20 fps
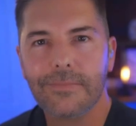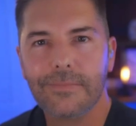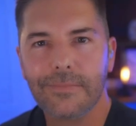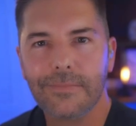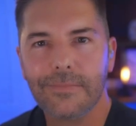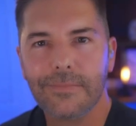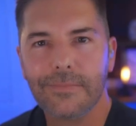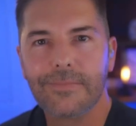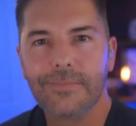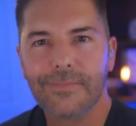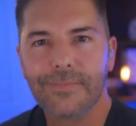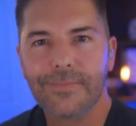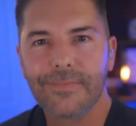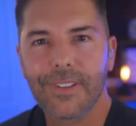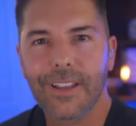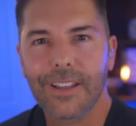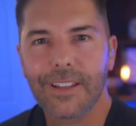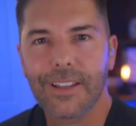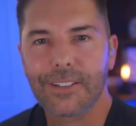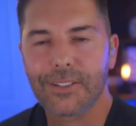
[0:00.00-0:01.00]
Mm-hmm.
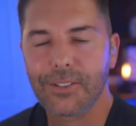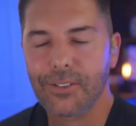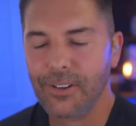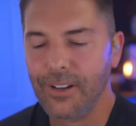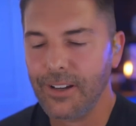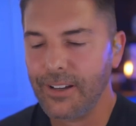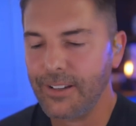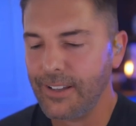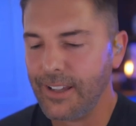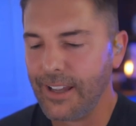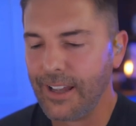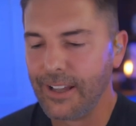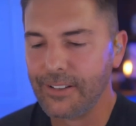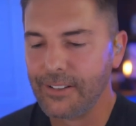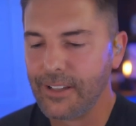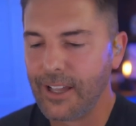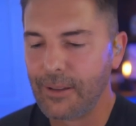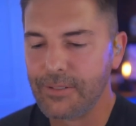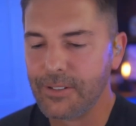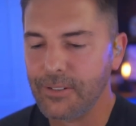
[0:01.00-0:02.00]
Yeah, that's great.
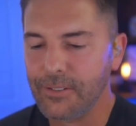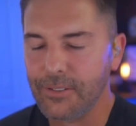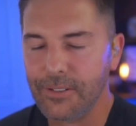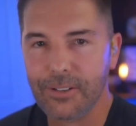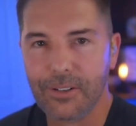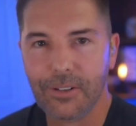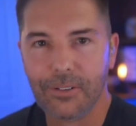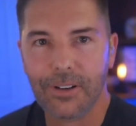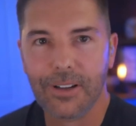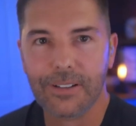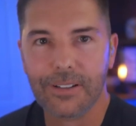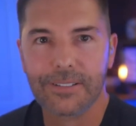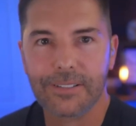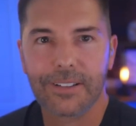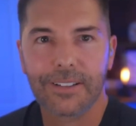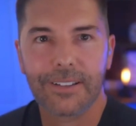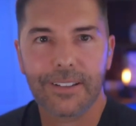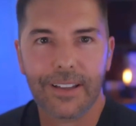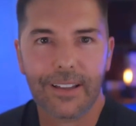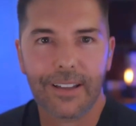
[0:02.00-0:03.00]
Yeah, absolutely
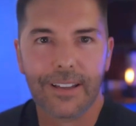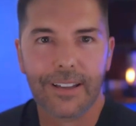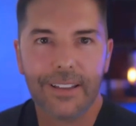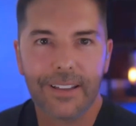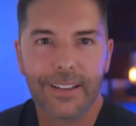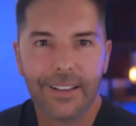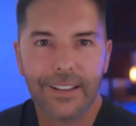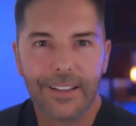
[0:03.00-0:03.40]
correct. Yeah.